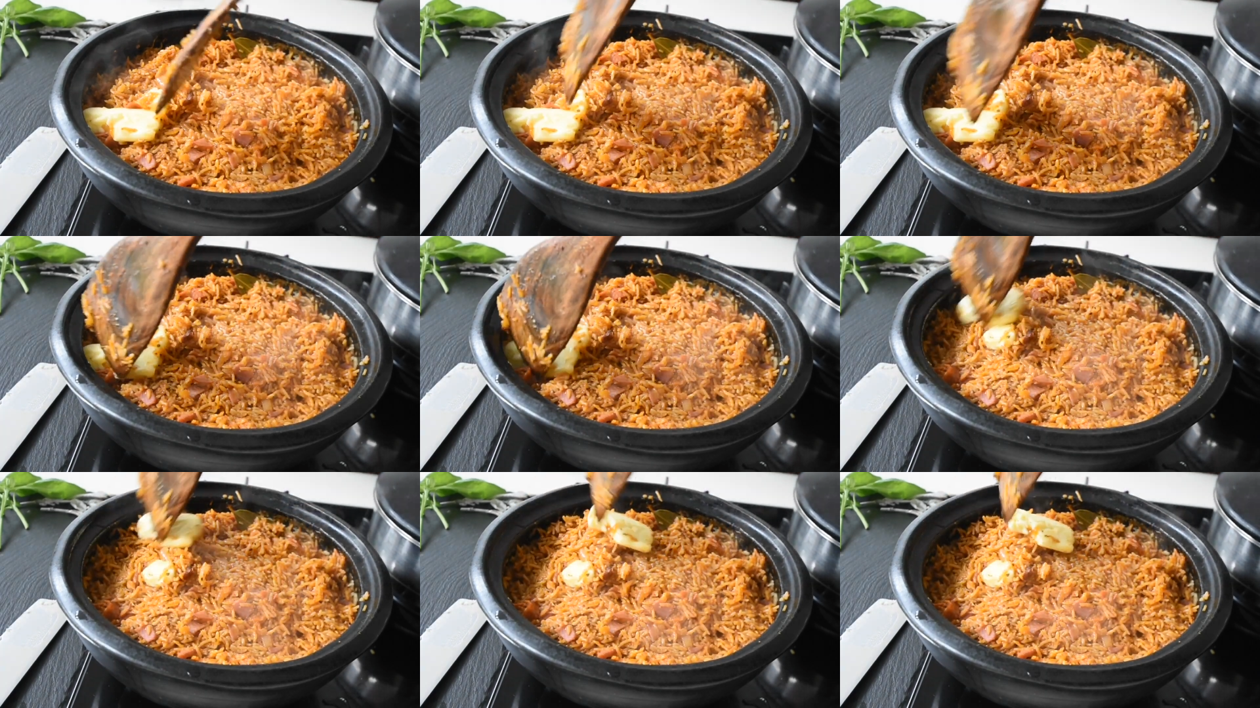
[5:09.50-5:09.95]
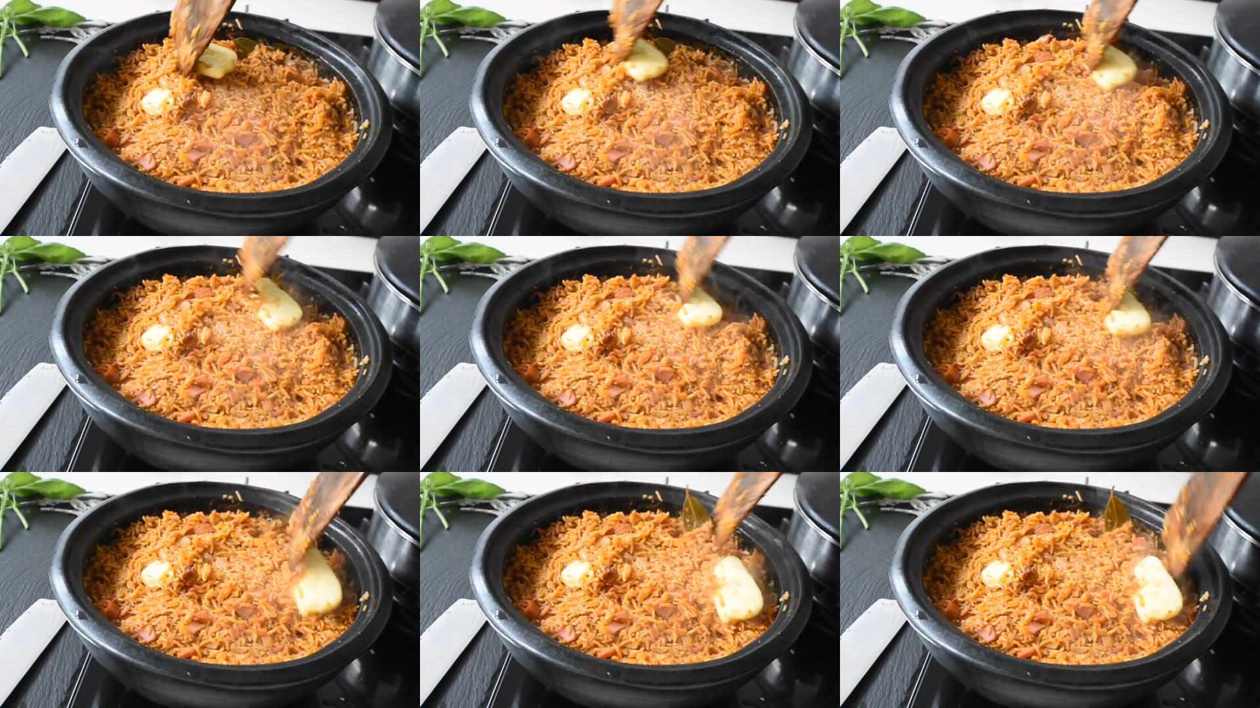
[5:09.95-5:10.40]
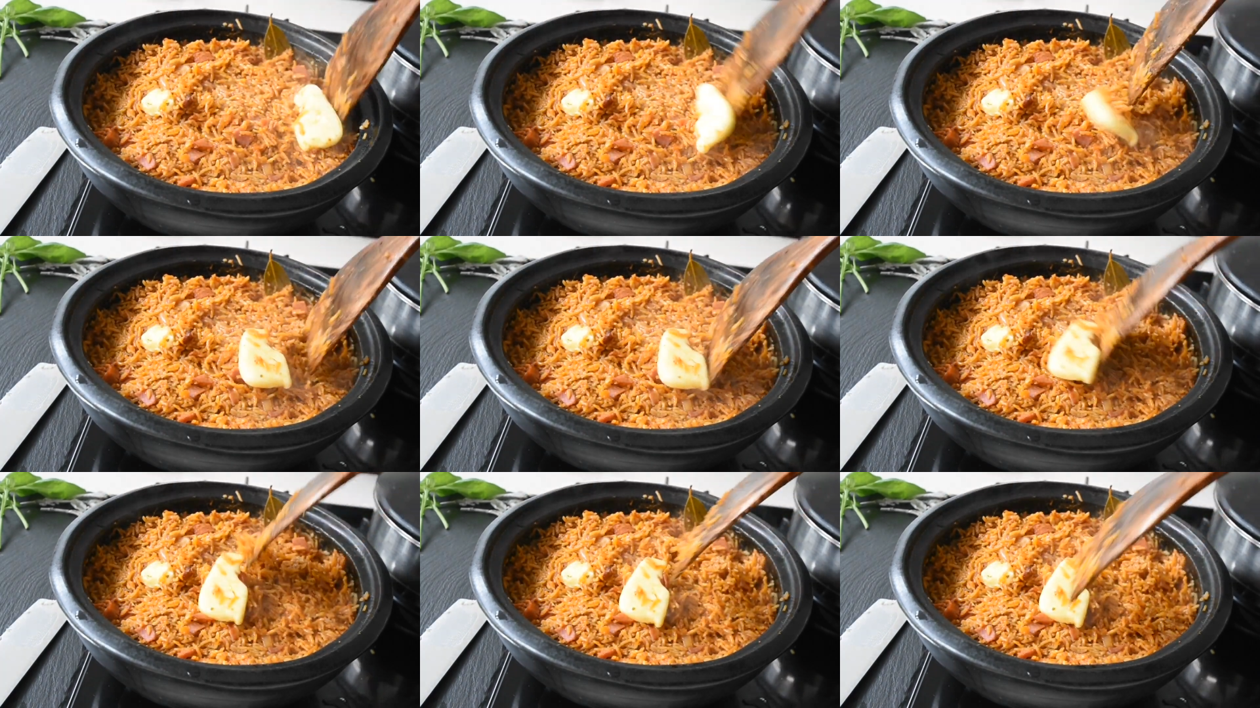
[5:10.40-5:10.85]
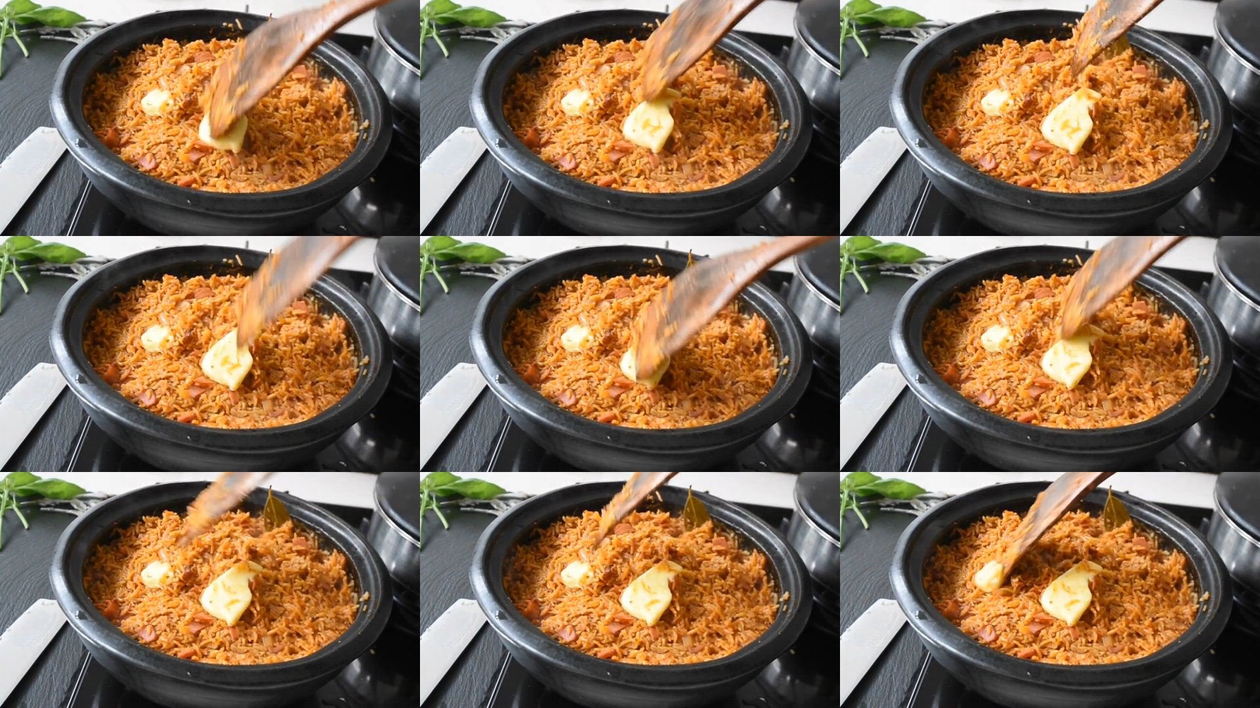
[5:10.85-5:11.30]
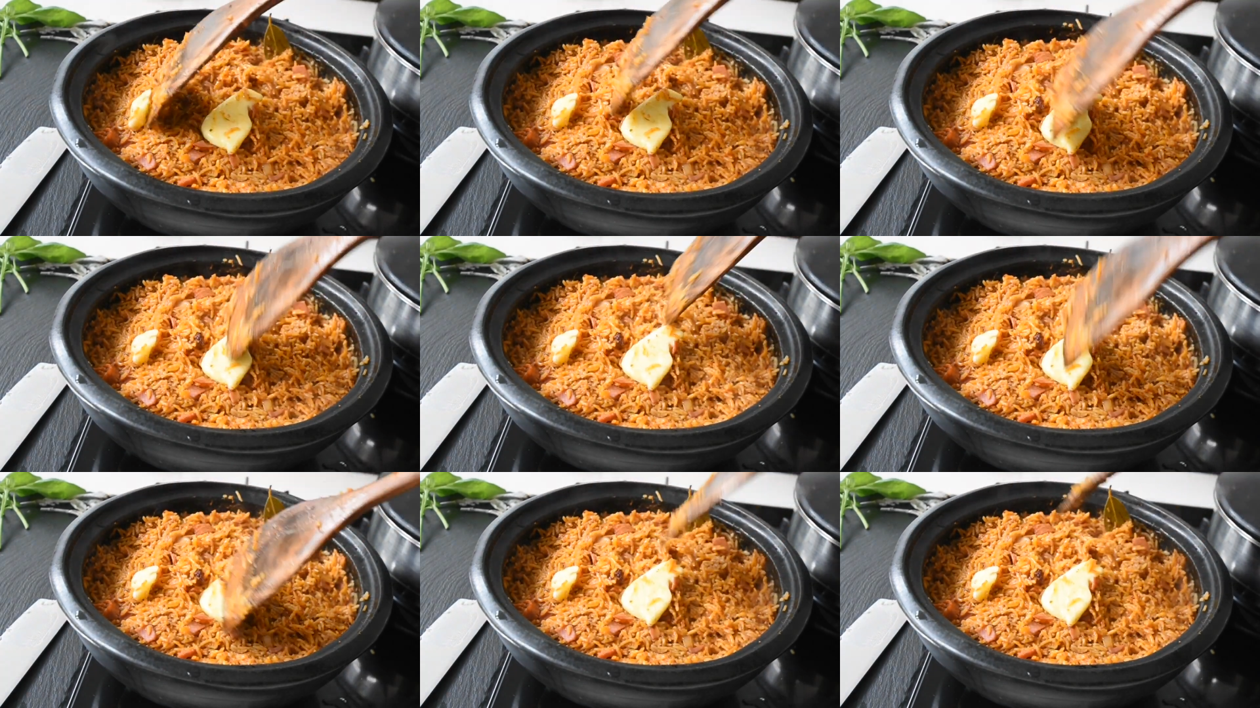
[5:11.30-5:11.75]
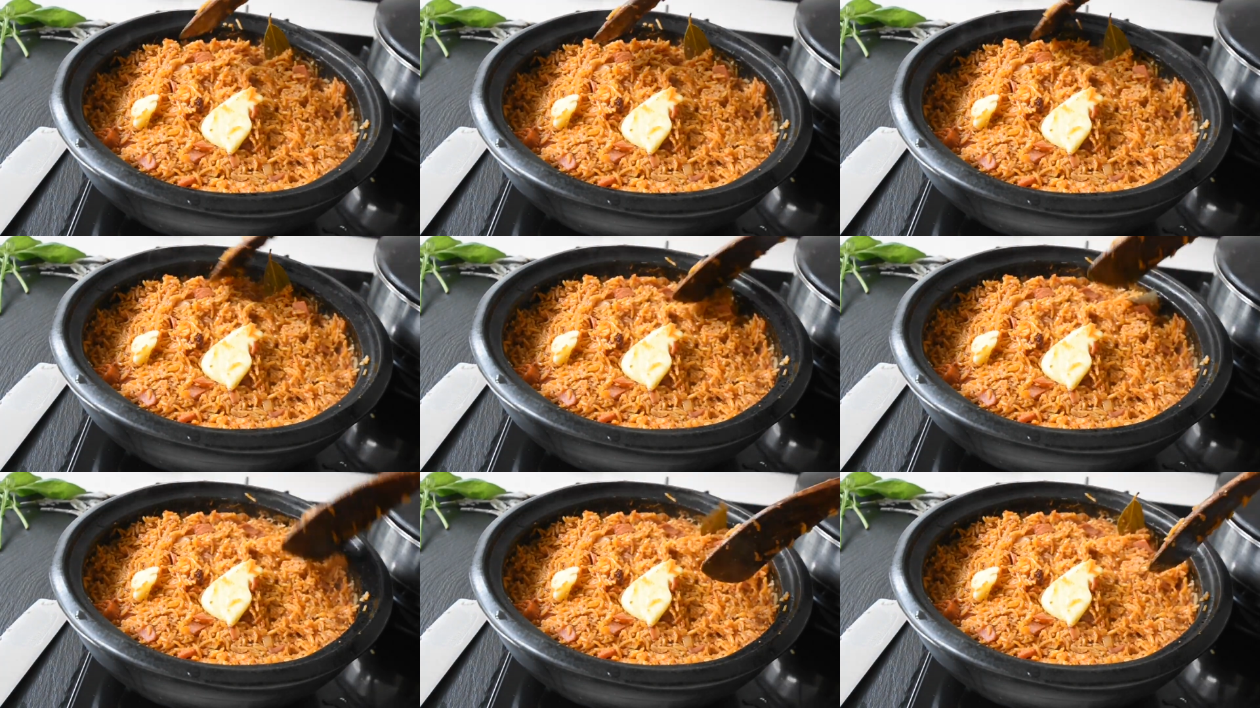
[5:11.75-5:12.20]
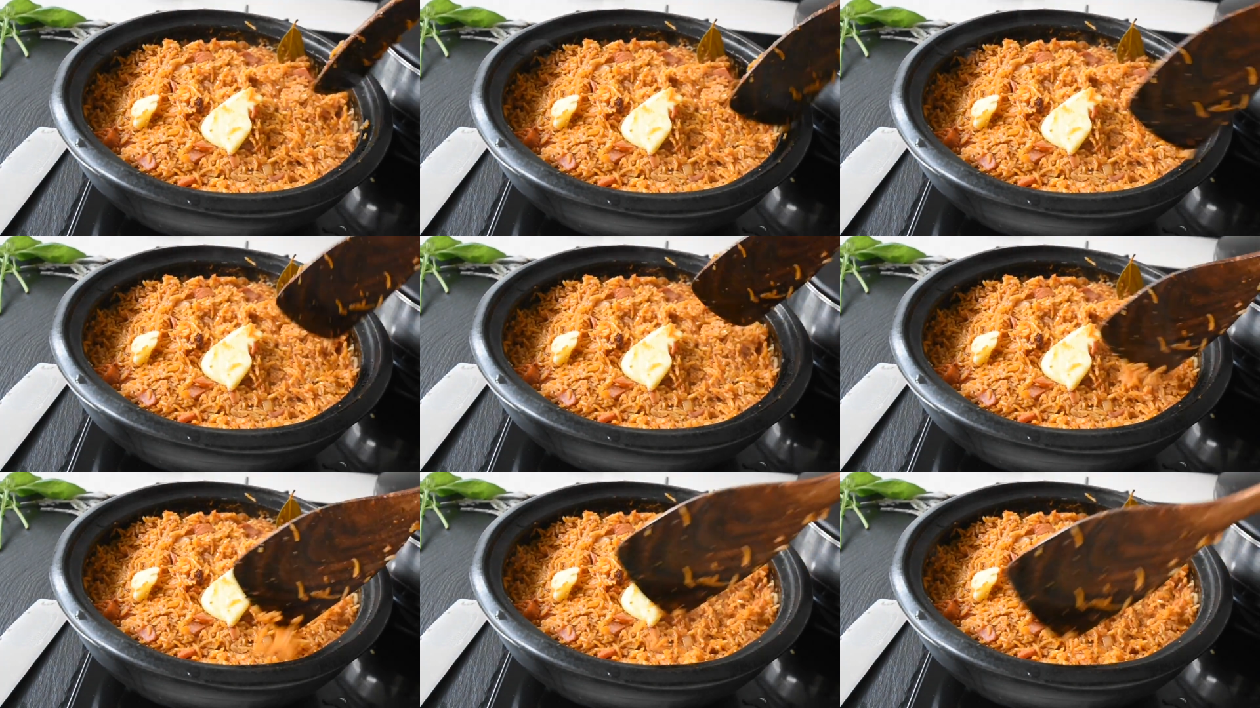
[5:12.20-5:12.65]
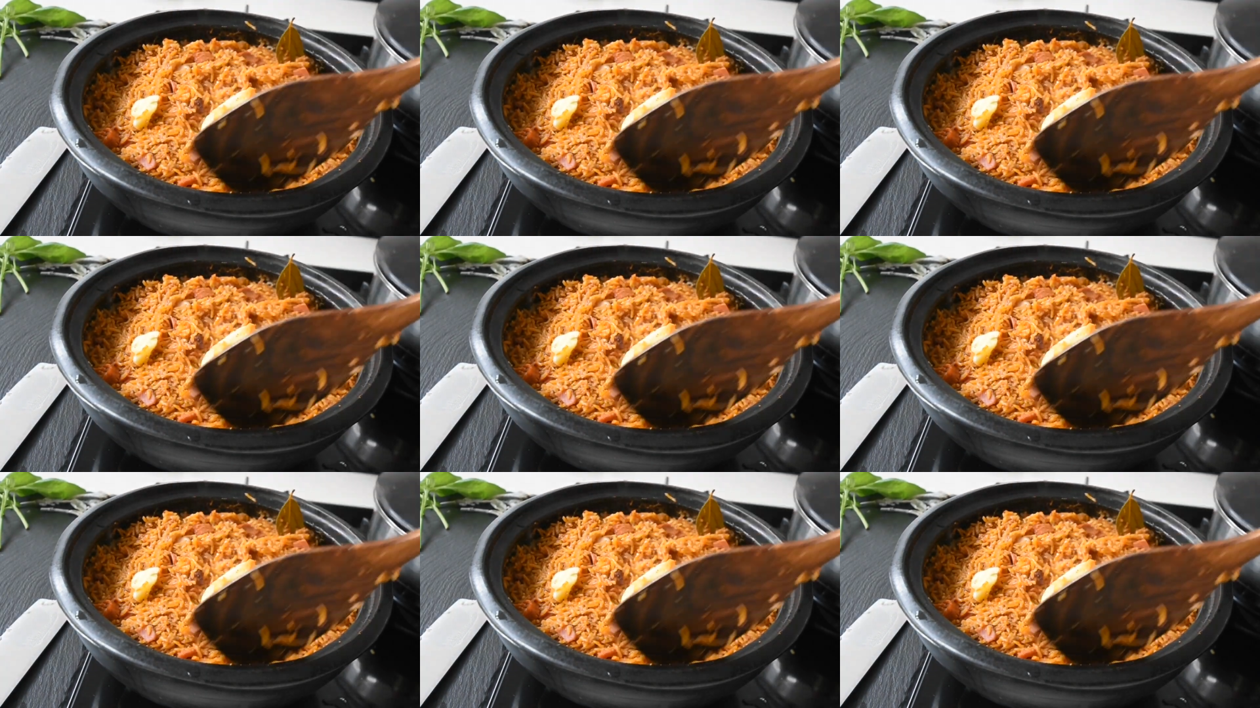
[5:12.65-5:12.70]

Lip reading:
(no speaker visible)